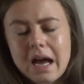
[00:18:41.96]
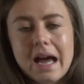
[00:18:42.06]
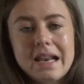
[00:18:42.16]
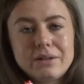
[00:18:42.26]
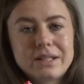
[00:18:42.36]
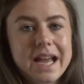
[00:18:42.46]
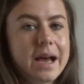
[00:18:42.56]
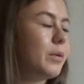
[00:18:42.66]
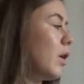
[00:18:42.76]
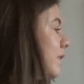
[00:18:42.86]
A little
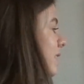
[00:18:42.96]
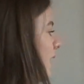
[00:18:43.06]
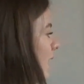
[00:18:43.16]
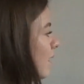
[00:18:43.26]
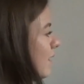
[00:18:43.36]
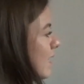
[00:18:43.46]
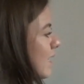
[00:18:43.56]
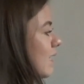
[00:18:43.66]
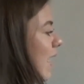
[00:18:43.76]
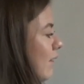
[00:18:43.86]
tip, obviously this
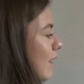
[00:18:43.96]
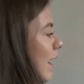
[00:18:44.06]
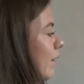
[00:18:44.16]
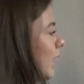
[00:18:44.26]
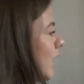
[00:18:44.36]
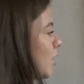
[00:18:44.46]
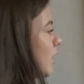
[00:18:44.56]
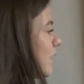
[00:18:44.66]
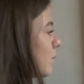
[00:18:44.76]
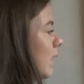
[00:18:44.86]
is how the calculation
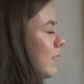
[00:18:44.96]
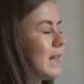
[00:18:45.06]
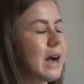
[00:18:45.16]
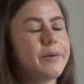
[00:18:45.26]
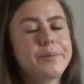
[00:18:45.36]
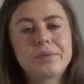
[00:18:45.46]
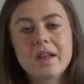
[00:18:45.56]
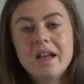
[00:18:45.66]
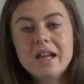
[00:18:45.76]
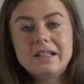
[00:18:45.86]
has worked out.
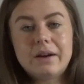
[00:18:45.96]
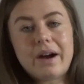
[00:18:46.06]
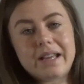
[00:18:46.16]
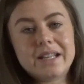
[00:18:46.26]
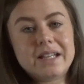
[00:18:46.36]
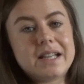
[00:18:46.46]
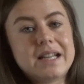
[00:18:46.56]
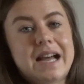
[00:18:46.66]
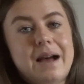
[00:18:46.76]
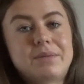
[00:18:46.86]
Now I could
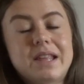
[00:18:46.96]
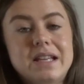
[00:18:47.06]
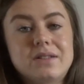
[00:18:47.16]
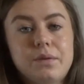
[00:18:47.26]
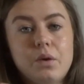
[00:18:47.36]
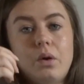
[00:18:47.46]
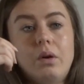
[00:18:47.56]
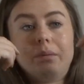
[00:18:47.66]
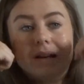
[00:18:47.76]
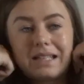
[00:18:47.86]
adapt this
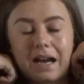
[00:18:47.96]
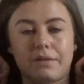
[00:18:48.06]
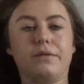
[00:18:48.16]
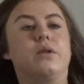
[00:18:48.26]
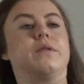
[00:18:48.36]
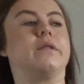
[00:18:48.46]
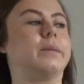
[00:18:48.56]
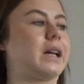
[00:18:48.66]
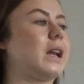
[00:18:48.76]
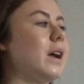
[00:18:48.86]
for myself or for
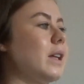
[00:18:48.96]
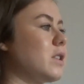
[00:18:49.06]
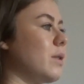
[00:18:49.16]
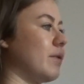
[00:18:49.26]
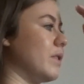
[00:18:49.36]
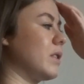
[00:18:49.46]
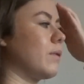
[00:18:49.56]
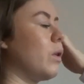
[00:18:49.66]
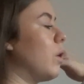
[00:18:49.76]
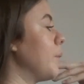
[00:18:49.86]
my clients, whoever it's
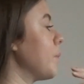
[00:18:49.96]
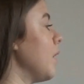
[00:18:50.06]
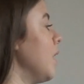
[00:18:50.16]
for,